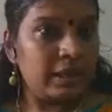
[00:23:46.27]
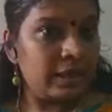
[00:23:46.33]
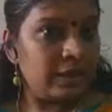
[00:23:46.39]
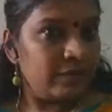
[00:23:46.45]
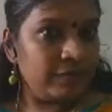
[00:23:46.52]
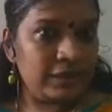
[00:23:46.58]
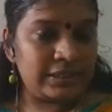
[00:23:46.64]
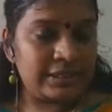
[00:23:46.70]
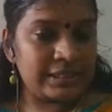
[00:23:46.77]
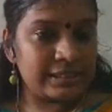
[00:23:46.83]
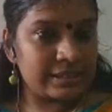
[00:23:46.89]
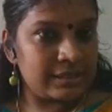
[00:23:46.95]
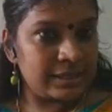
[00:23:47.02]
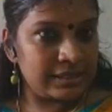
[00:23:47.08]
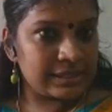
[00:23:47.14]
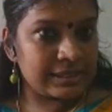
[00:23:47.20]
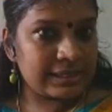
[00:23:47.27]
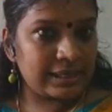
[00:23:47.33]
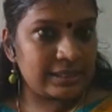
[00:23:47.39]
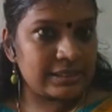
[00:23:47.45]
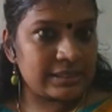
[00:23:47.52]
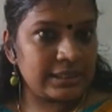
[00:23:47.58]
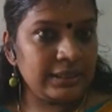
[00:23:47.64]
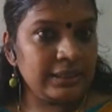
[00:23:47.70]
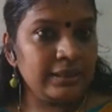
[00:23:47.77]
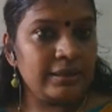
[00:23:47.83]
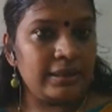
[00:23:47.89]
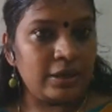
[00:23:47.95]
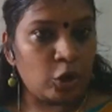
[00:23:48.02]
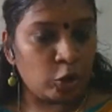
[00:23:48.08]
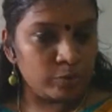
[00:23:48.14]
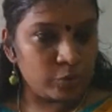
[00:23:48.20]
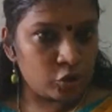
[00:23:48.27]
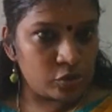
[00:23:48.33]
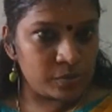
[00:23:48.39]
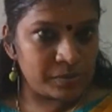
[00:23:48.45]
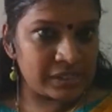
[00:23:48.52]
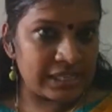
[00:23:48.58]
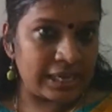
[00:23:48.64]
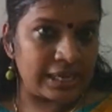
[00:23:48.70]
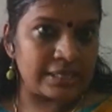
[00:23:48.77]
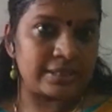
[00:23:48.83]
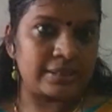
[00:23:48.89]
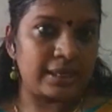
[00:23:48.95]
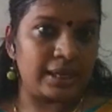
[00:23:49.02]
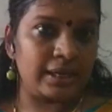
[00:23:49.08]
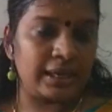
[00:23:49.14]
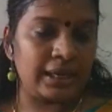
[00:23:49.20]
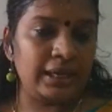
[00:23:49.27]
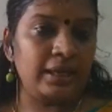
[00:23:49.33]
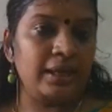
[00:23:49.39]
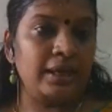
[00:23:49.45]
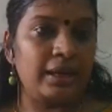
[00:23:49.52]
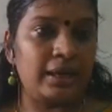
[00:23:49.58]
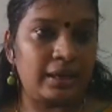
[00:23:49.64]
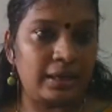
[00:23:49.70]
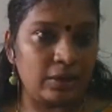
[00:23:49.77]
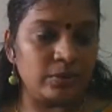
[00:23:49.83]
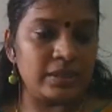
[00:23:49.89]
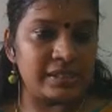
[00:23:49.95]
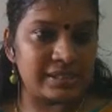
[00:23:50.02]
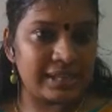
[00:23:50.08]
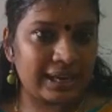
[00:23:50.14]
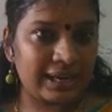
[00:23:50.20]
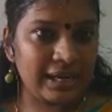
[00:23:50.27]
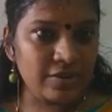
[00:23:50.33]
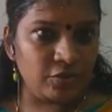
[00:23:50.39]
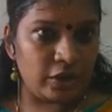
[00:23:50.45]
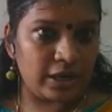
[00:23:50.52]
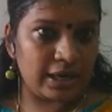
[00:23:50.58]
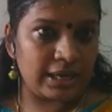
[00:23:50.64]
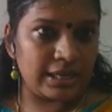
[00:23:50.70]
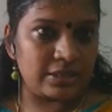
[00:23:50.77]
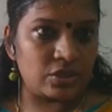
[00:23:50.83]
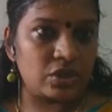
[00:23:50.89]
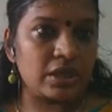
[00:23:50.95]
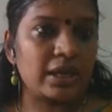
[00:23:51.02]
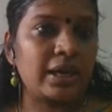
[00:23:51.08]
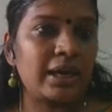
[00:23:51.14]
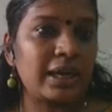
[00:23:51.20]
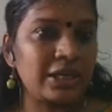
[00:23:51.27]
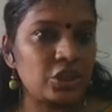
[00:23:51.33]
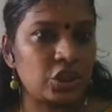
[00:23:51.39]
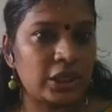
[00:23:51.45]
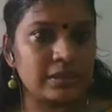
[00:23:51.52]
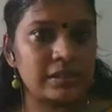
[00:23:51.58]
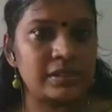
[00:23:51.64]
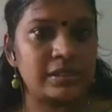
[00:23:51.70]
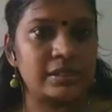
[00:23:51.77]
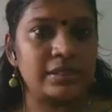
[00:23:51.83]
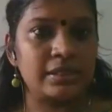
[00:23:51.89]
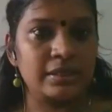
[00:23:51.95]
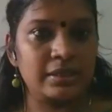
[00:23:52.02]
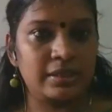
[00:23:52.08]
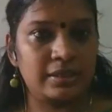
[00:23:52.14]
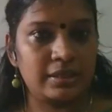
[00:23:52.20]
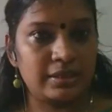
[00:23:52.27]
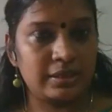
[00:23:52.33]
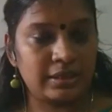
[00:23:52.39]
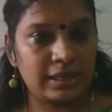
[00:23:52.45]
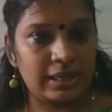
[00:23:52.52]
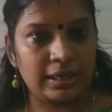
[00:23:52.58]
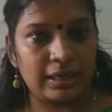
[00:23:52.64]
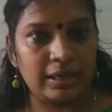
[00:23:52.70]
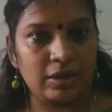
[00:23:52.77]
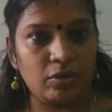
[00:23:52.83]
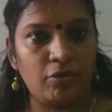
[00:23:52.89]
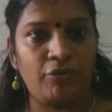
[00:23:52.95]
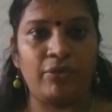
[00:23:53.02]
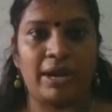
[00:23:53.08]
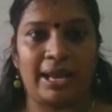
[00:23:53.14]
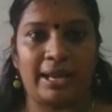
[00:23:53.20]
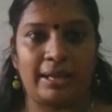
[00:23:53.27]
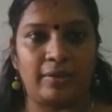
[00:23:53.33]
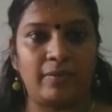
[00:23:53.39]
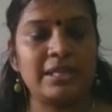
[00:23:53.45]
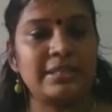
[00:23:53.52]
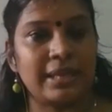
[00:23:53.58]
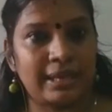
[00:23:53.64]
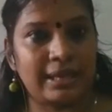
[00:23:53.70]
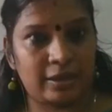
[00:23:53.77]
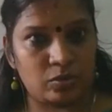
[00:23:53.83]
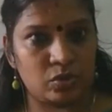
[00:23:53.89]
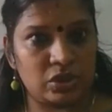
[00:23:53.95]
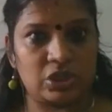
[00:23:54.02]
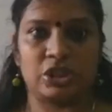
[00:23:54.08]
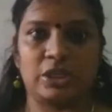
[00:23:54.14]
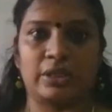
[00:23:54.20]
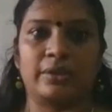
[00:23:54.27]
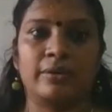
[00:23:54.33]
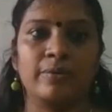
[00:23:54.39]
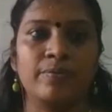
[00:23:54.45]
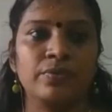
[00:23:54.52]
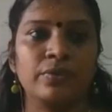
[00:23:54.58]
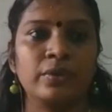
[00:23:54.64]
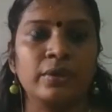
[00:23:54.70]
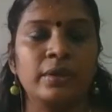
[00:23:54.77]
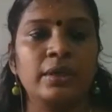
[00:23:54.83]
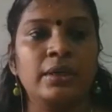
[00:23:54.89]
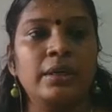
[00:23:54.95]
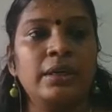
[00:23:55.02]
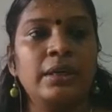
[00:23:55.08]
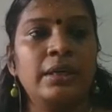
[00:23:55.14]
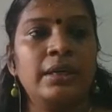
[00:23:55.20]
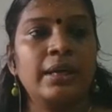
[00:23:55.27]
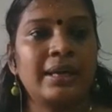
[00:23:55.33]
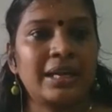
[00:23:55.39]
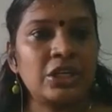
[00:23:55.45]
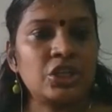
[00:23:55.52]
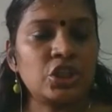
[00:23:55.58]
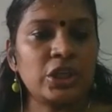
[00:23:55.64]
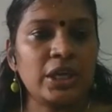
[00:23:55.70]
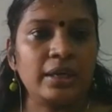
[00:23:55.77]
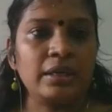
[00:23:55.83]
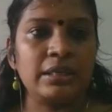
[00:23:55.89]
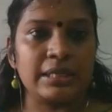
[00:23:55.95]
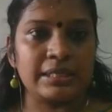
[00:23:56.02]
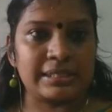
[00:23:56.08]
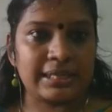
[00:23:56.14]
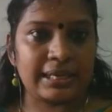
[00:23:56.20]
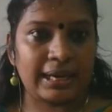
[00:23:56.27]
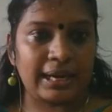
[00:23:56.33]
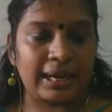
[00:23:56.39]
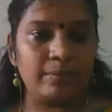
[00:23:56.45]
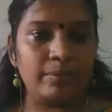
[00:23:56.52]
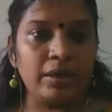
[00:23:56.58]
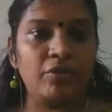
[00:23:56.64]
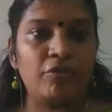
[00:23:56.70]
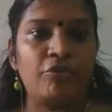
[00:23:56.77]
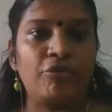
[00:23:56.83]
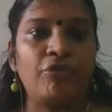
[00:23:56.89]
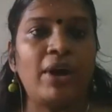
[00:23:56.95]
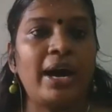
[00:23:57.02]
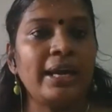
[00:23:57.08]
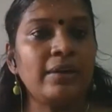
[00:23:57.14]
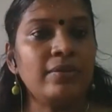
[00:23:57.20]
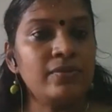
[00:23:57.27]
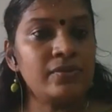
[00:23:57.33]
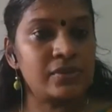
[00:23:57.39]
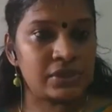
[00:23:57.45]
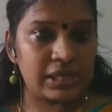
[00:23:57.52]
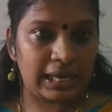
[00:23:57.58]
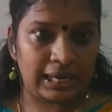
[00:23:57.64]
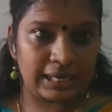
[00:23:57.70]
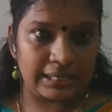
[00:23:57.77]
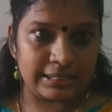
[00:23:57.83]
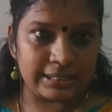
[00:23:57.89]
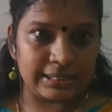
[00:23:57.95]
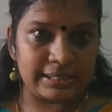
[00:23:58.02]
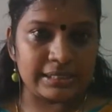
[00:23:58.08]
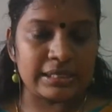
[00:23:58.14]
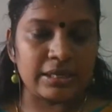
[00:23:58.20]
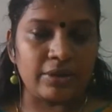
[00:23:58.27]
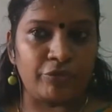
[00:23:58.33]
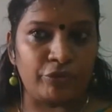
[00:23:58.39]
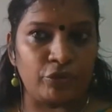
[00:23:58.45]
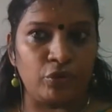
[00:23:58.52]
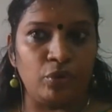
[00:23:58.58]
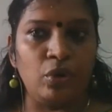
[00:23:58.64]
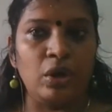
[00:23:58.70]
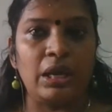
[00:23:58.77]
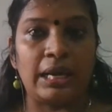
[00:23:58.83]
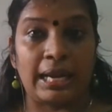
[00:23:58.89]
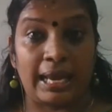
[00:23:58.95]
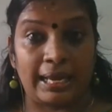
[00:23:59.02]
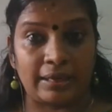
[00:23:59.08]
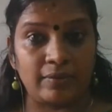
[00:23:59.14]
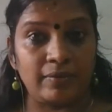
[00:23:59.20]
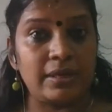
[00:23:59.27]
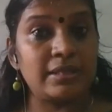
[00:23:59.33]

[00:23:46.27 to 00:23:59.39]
We just discussed Noam Chomsky's theory. Now the second one is Christian's theory of language acquisition. Christian described 5 stages for language